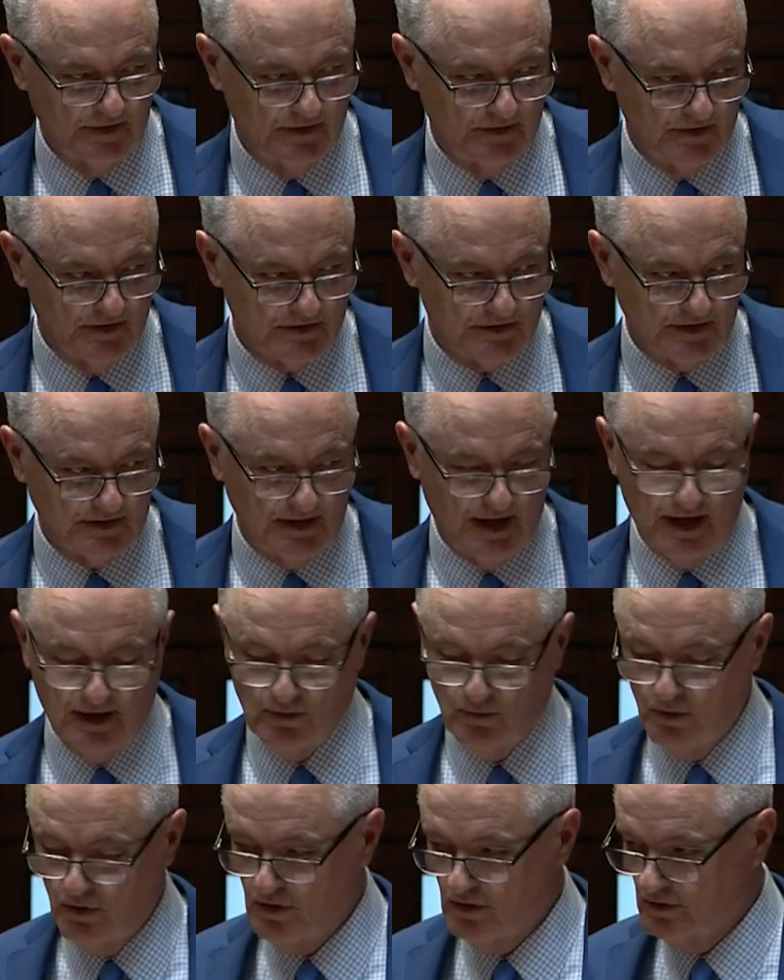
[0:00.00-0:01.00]
There's a lot
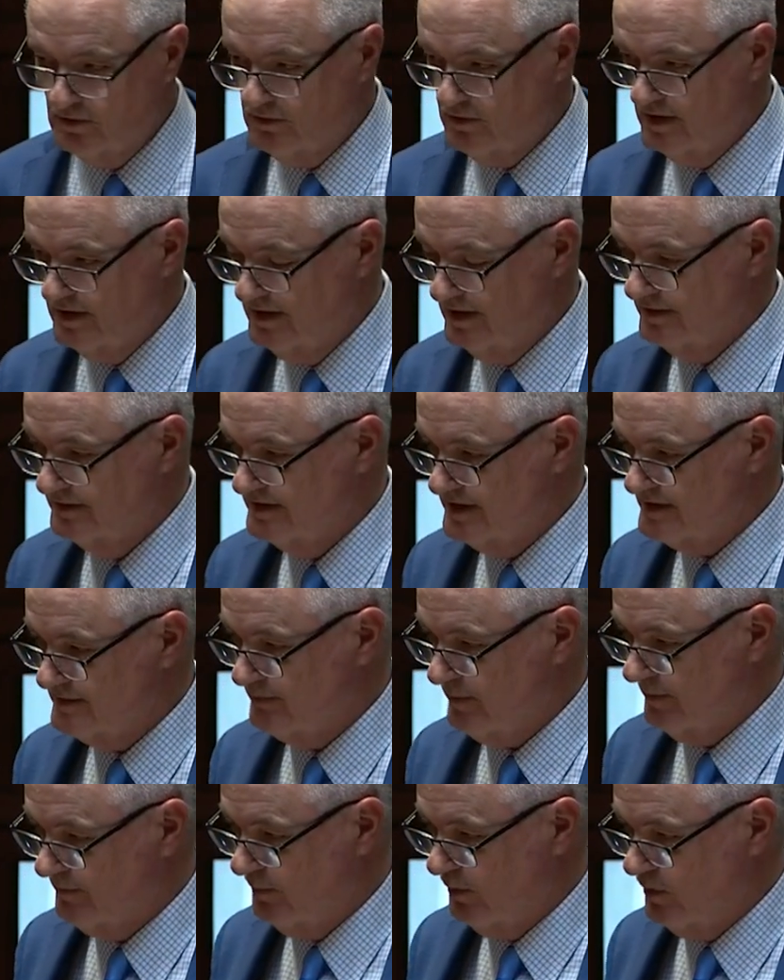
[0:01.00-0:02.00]
of world, a
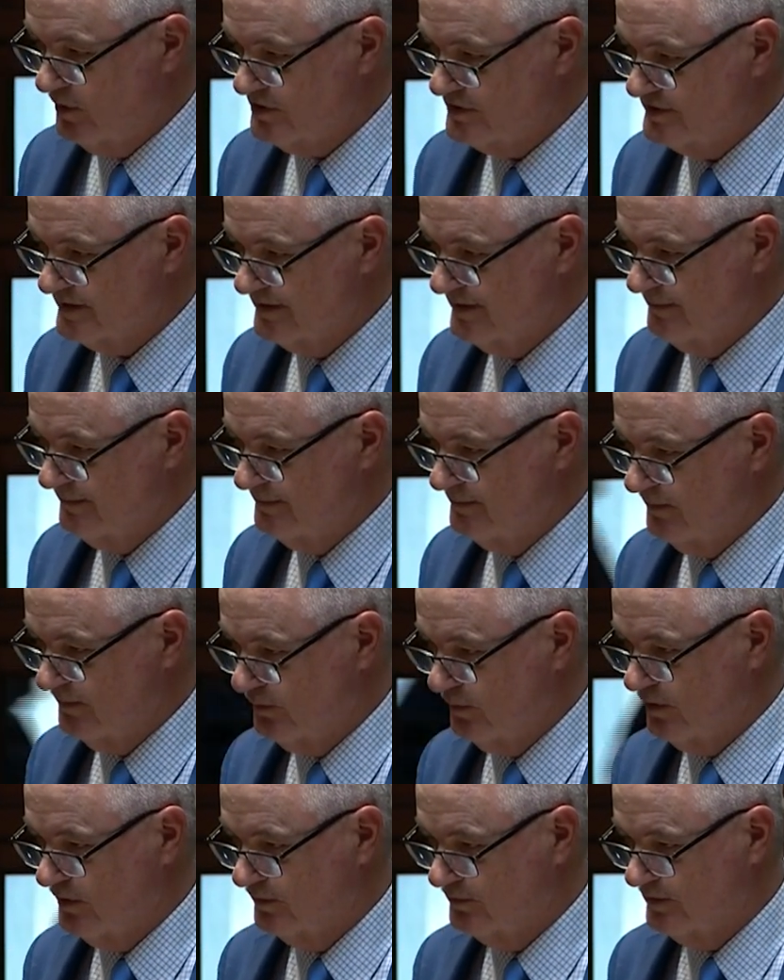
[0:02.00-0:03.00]
disproportionate
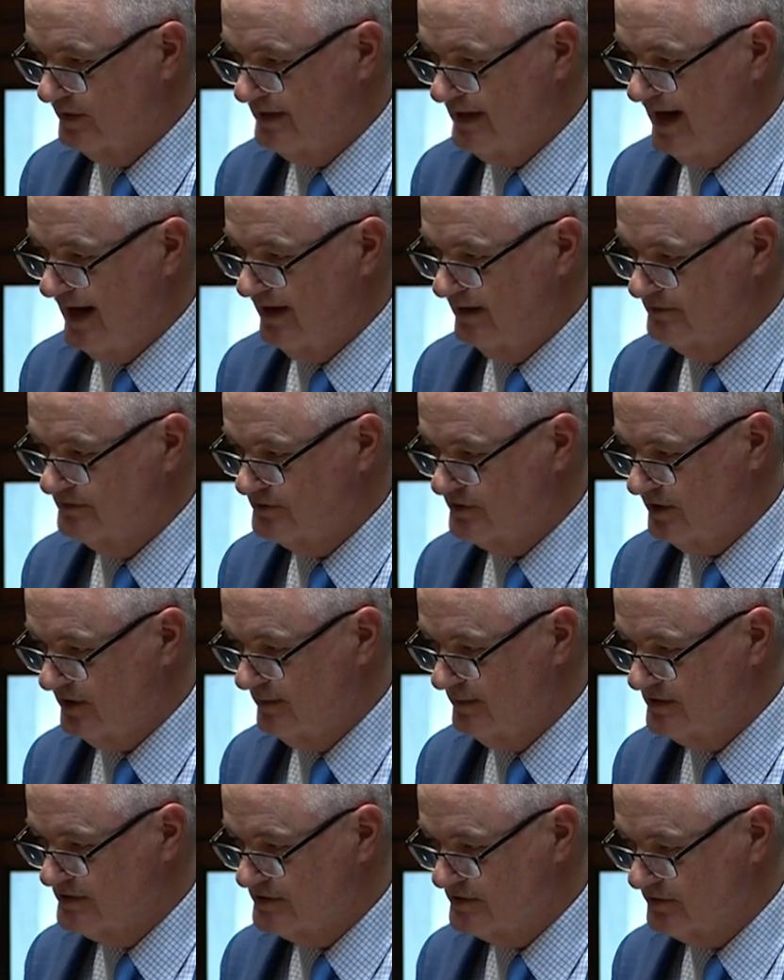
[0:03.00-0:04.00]
world-renowned
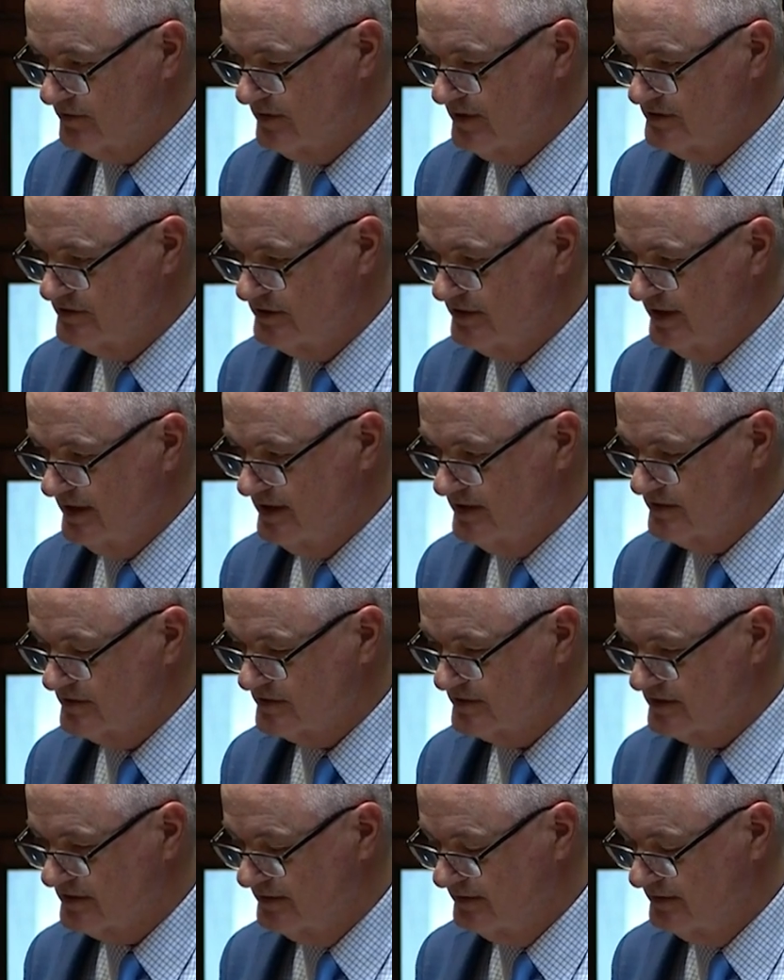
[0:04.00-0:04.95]
Germans that are engineers.